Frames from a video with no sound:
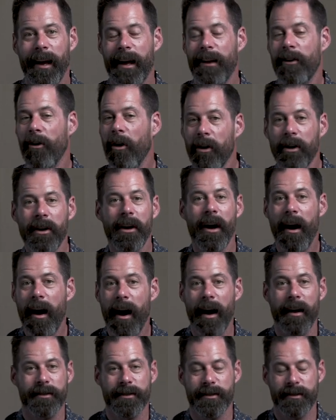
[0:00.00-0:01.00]
at all
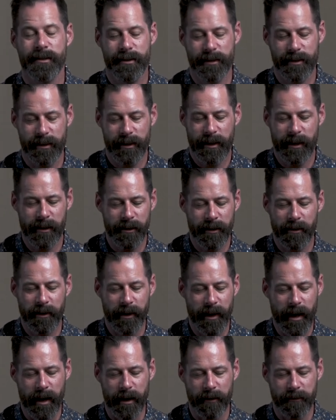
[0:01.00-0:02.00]
costs in their
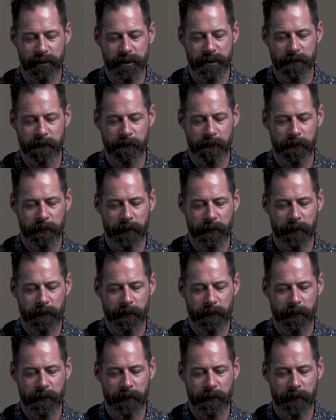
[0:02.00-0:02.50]
lives.